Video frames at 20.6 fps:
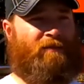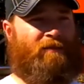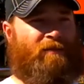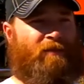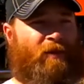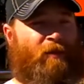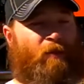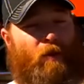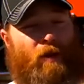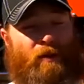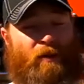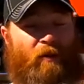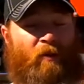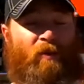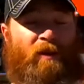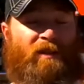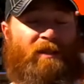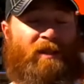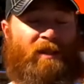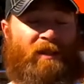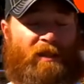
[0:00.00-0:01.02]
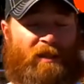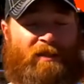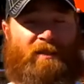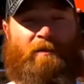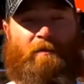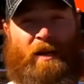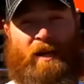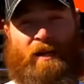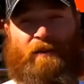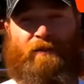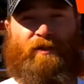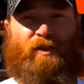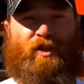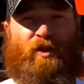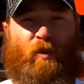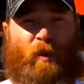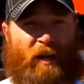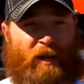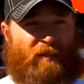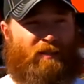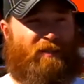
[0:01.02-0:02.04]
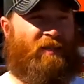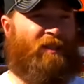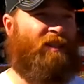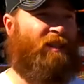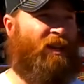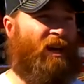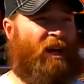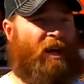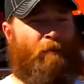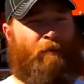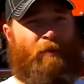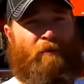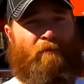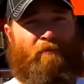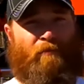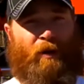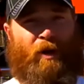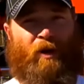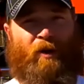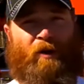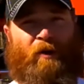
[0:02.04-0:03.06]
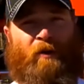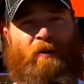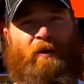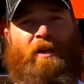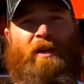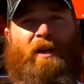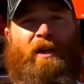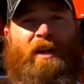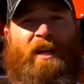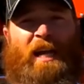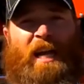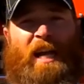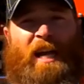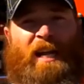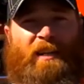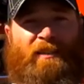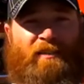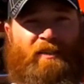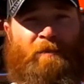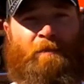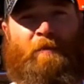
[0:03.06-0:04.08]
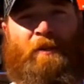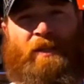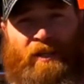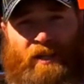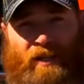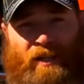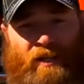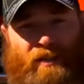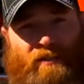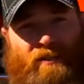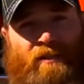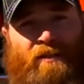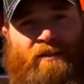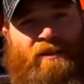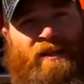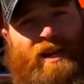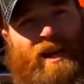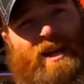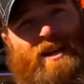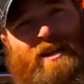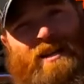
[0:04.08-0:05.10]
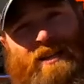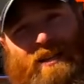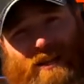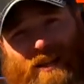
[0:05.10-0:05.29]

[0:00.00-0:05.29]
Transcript: or rather with the least amount of twist and cup and bow and splitting that I can